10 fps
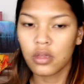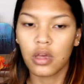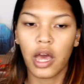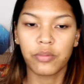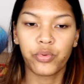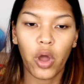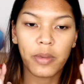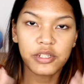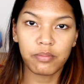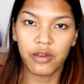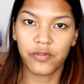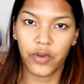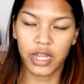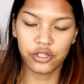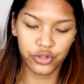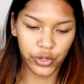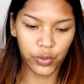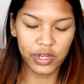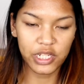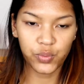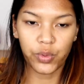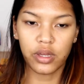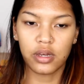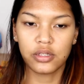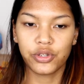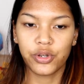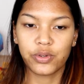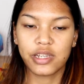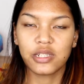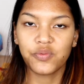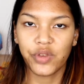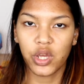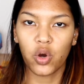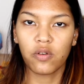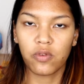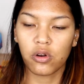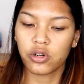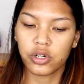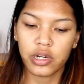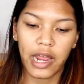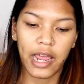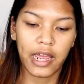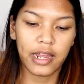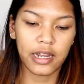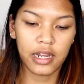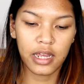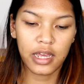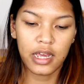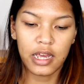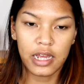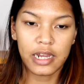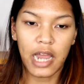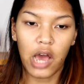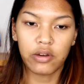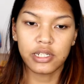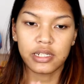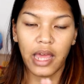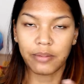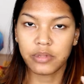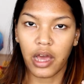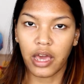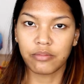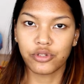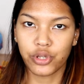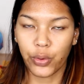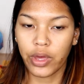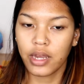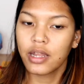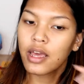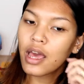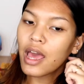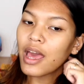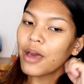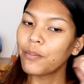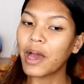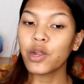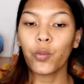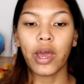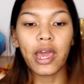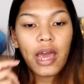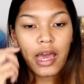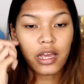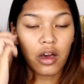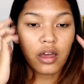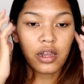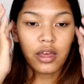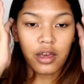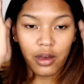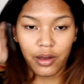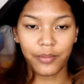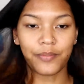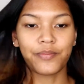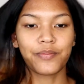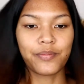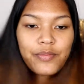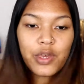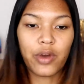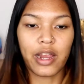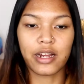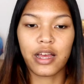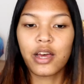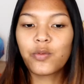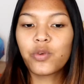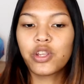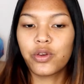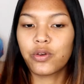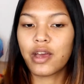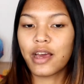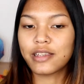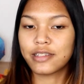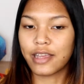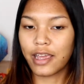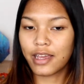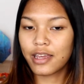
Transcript: I promised my friend to do this video for her, and now I just have time to do it. By the way, I got new haircut. What do you guys think?